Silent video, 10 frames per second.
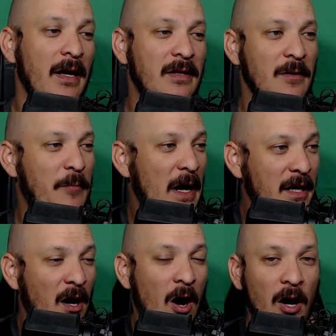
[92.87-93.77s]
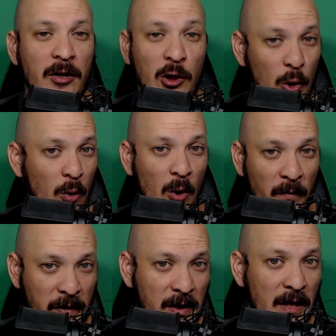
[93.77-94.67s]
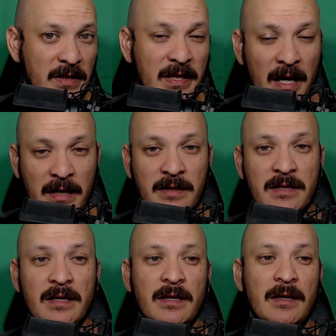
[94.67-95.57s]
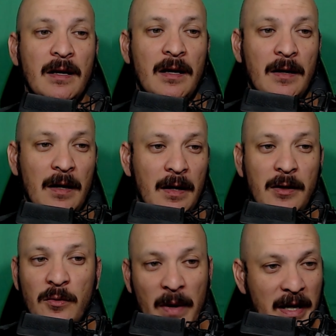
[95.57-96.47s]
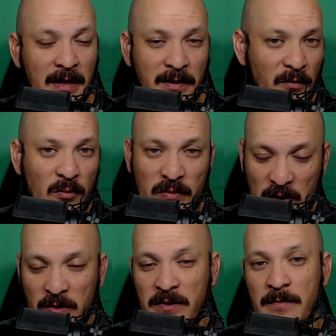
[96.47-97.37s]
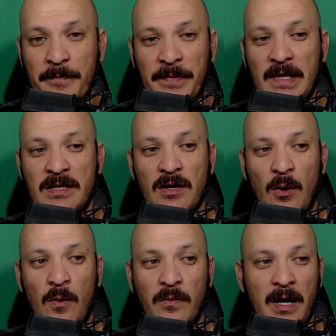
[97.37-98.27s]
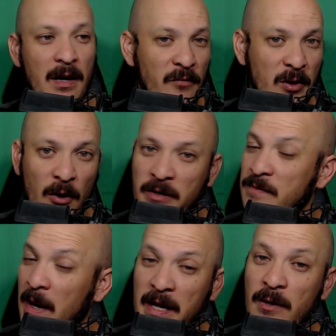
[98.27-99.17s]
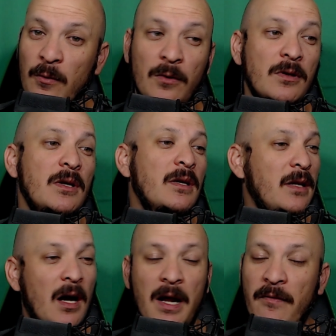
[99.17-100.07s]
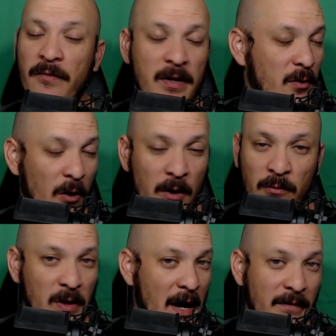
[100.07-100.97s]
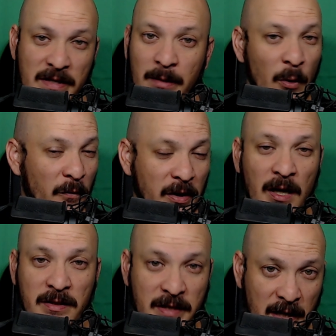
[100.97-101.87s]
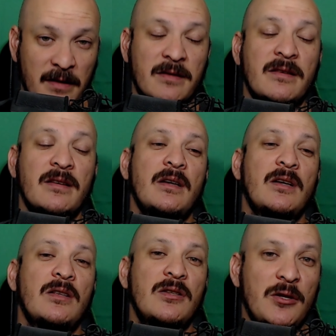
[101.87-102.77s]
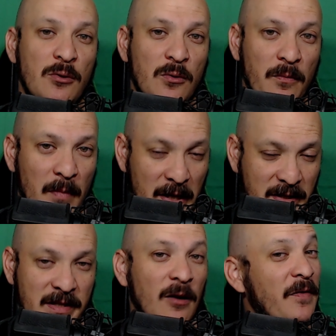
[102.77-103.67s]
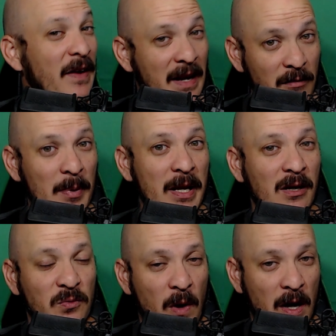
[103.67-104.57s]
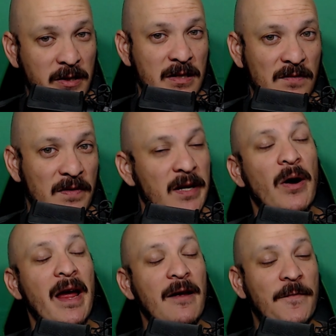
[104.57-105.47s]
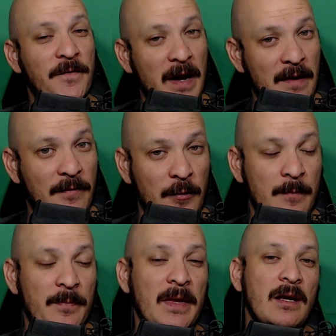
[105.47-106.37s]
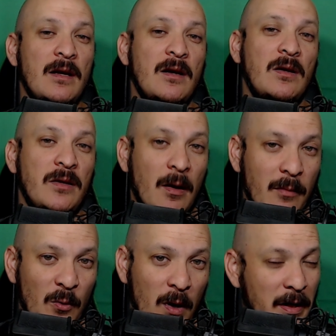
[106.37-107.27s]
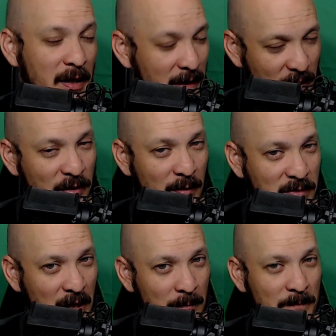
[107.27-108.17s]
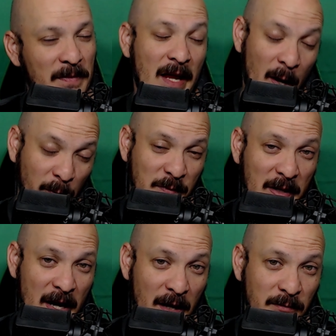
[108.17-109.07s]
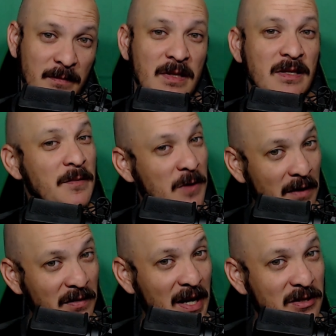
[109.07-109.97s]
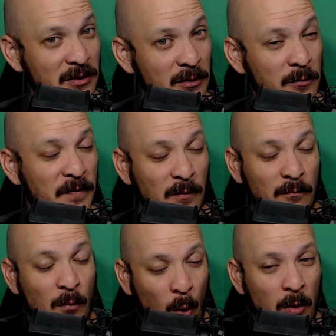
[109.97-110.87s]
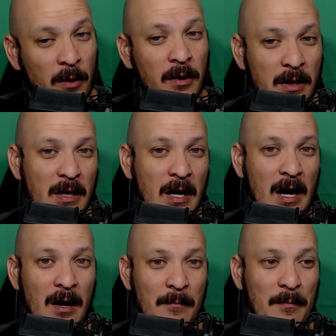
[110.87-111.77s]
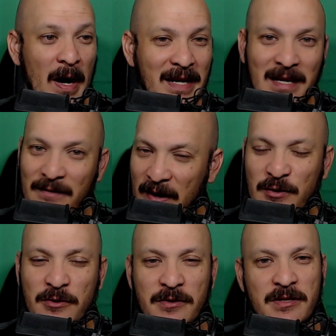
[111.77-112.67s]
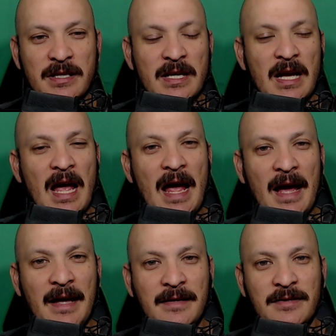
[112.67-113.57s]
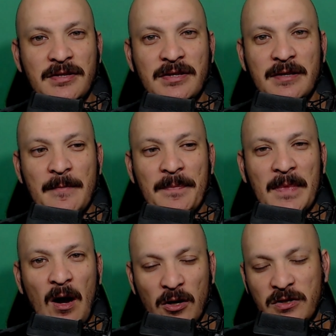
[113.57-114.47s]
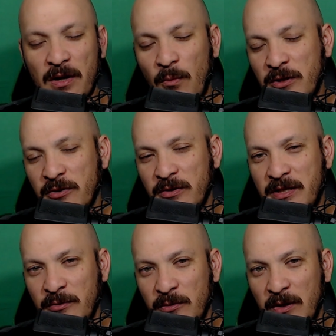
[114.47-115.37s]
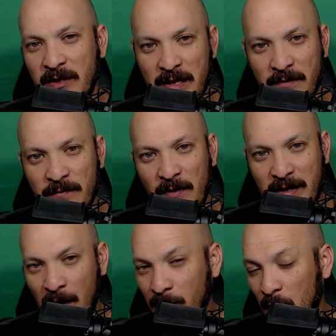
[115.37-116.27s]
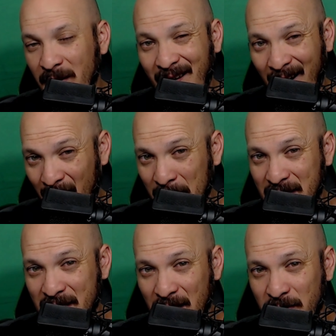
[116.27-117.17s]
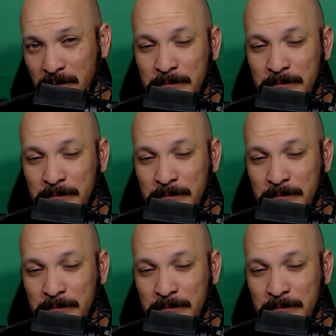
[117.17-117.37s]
Depending on your overclock settings, you may get different results. So not every card is made equal. Not every card will have the same overclock settings. Do myself and everybody else watching this video a favor. Number one, hit the thumbs up. It helps me out. Subscribe if you guys are new for more mining adventures. And also, I want you to leave down below in the comment section